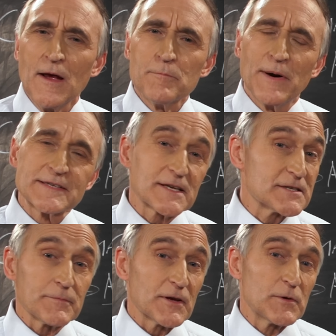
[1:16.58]
But is it
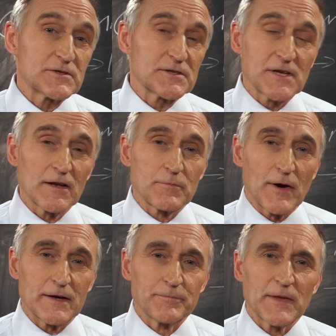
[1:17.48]
something we should
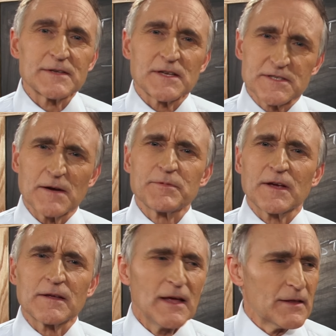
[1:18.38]
celebrate? Is it
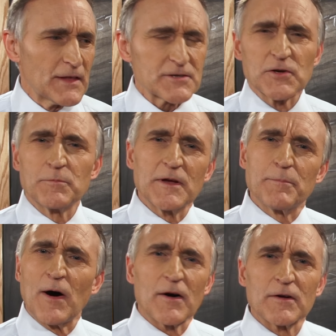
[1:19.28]
something that should be a
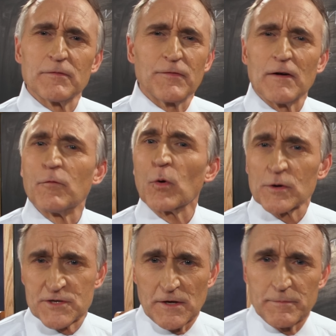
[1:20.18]
part of
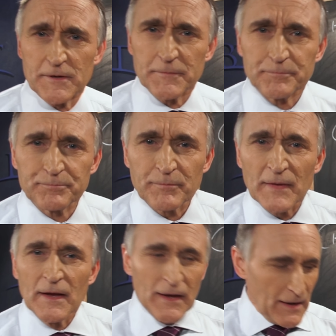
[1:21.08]
worship?
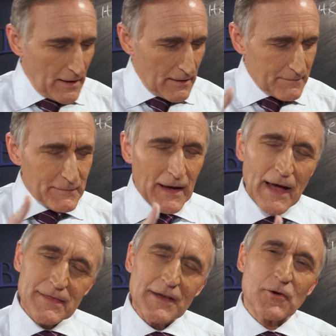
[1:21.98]

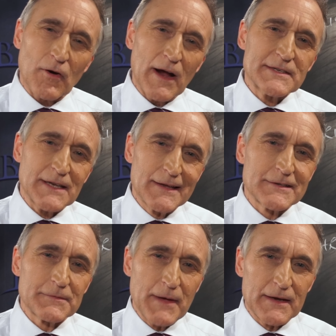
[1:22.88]
I think Christ
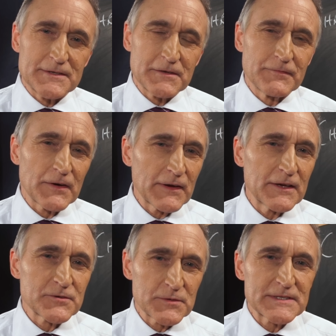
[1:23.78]
intimated some very
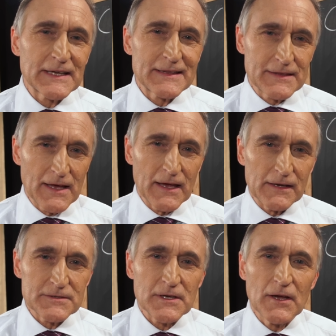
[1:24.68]
interesting
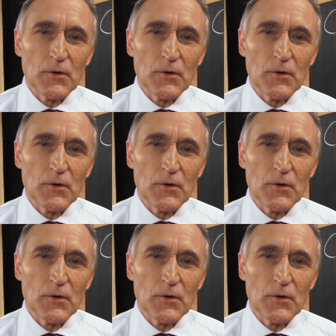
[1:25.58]
things